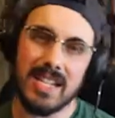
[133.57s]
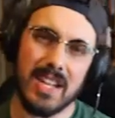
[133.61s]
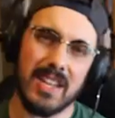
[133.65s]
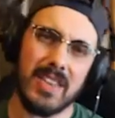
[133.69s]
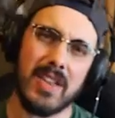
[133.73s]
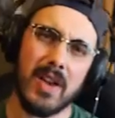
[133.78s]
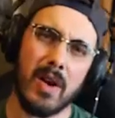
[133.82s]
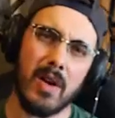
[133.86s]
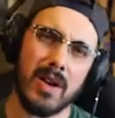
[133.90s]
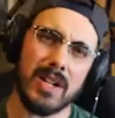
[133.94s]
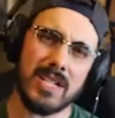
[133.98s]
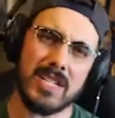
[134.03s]
Now,
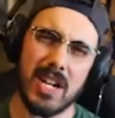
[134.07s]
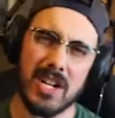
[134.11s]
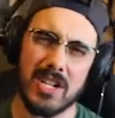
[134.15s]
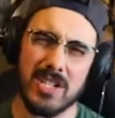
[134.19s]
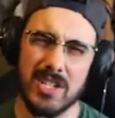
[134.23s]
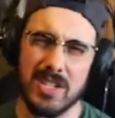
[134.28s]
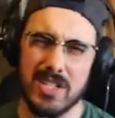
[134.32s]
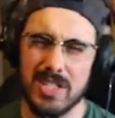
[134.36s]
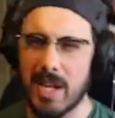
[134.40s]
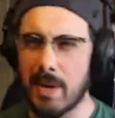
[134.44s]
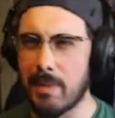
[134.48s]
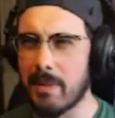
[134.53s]
they only
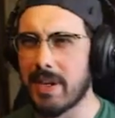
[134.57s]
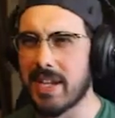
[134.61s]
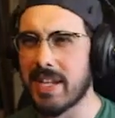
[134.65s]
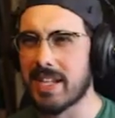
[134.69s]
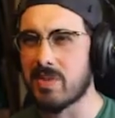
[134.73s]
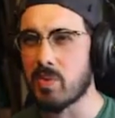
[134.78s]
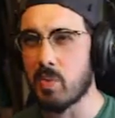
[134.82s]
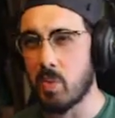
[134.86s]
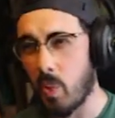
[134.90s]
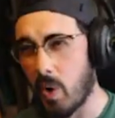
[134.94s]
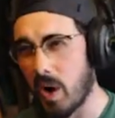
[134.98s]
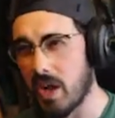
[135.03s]
touch on the zombie
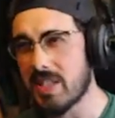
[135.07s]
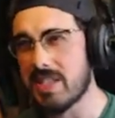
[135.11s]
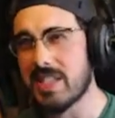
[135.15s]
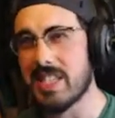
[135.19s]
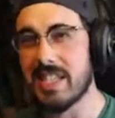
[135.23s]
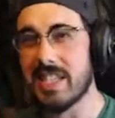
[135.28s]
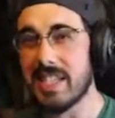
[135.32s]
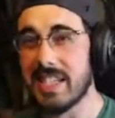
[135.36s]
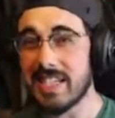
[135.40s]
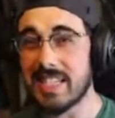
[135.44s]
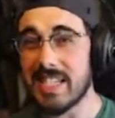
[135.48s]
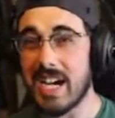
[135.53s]
kids once
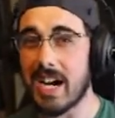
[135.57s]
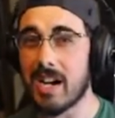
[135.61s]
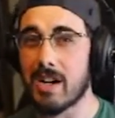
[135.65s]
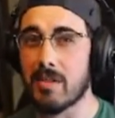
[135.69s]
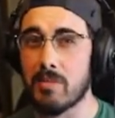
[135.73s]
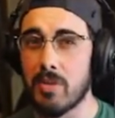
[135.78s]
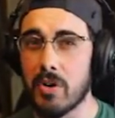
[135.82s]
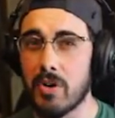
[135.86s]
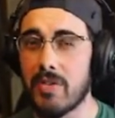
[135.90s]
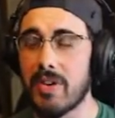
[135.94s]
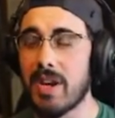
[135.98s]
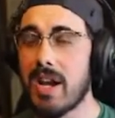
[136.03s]
in the entire
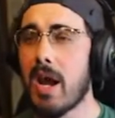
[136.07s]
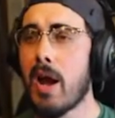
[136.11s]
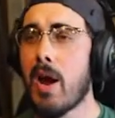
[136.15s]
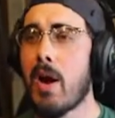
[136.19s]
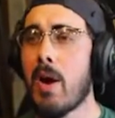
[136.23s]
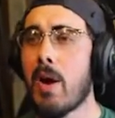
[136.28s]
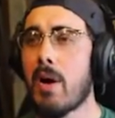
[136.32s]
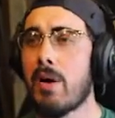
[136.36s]
movie,